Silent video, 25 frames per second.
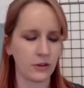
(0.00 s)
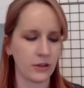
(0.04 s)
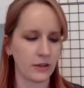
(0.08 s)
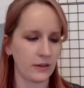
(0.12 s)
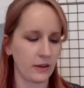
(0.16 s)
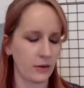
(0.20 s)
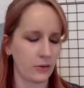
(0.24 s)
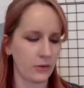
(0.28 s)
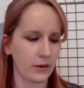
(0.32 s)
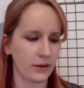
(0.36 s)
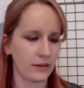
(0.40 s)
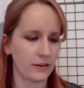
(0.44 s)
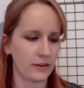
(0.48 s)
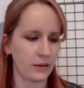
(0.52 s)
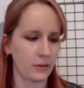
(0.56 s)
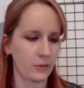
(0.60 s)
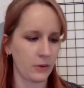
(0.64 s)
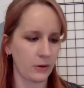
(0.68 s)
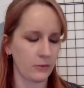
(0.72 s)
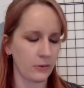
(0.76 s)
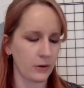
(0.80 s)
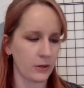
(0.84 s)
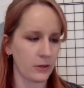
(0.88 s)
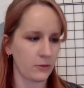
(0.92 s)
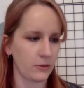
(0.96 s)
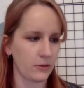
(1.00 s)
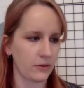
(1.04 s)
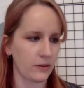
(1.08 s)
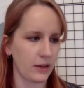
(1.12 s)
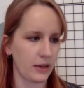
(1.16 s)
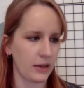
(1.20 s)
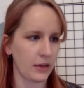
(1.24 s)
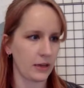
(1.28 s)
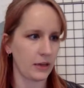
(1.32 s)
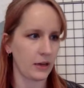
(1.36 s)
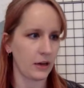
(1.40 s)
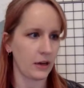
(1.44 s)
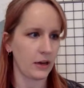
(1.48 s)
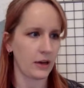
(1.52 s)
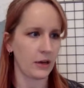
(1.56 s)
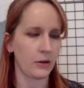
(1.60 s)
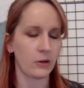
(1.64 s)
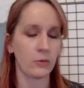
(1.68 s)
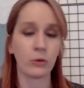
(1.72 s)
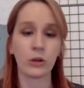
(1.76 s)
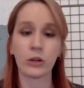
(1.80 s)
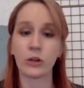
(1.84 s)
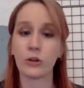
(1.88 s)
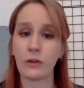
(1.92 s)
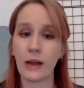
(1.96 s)
I want to say about what you were saying,
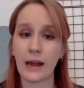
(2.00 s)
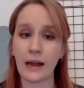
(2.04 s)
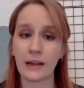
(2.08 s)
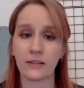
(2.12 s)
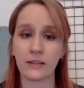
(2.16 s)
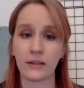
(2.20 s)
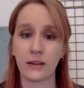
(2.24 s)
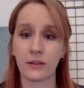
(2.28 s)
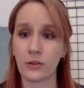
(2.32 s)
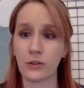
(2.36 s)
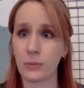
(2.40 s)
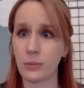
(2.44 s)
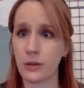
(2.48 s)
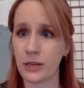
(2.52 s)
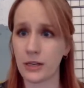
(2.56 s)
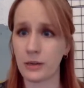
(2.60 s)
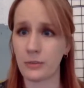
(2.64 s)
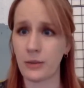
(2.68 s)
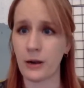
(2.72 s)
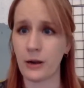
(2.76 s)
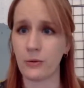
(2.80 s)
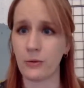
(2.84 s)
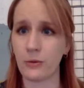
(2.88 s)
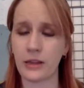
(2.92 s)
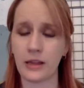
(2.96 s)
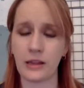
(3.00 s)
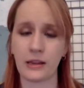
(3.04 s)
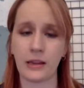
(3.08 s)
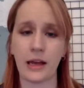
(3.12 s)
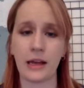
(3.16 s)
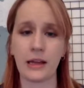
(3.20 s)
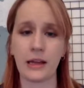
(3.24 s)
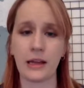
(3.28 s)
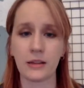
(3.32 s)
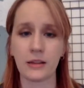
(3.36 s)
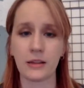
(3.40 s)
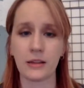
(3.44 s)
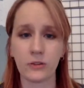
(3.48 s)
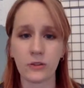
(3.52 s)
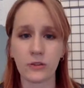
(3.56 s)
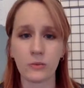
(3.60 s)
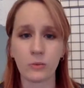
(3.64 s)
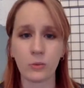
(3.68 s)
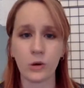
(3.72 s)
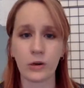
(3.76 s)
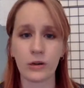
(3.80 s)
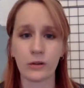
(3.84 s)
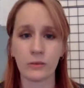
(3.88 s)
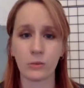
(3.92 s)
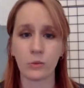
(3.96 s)
when you asked everybody about what they like, there's
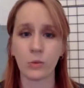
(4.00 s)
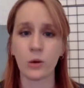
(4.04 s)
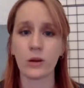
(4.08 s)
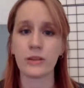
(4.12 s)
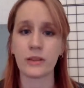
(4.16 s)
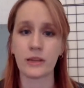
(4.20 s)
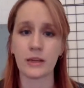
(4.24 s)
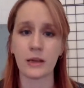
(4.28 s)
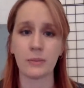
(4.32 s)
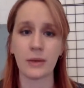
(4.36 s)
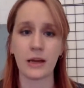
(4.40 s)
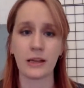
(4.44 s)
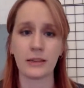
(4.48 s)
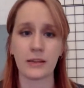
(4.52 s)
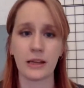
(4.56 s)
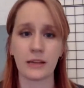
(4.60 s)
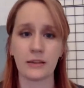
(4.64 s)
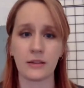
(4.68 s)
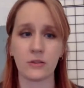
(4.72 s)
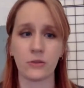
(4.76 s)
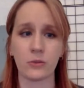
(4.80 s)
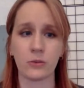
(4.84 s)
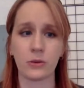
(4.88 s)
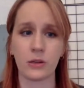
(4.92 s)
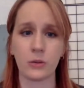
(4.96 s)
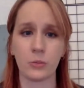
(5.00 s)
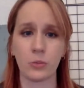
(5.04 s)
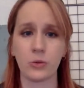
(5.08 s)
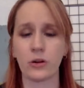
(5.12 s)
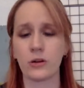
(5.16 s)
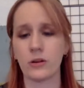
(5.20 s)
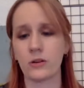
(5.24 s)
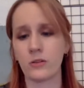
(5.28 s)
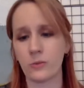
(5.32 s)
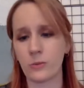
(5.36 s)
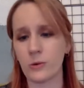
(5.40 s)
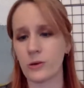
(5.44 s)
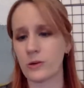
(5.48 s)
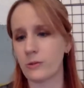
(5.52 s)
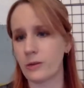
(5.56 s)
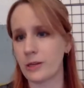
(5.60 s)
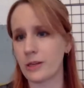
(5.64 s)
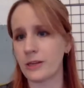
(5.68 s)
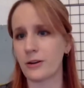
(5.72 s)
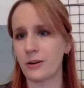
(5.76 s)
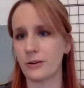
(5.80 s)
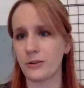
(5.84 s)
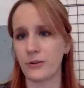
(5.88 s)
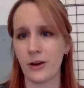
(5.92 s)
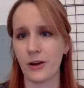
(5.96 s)
one thing about that's really important is, one, we
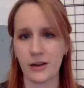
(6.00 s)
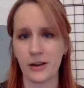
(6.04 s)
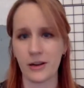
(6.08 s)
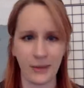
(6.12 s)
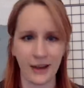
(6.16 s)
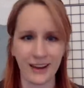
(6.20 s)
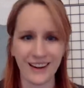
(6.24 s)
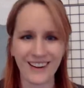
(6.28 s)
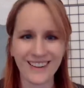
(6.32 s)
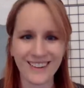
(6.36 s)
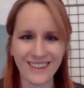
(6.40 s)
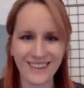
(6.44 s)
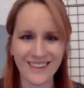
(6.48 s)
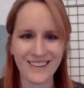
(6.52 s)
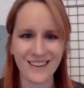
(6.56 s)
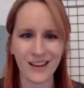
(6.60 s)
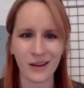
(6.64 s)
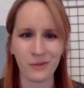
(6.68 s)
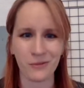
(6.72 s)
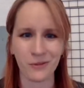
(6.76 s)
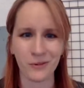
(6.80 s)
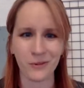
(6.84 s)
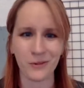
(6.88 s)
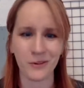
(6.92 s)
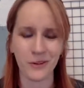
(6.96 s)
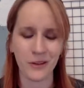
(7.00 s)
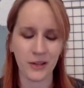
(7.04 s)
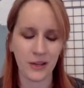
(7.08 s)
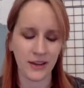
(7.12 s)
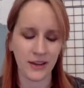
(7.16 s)
can all talk about it and it's helpful.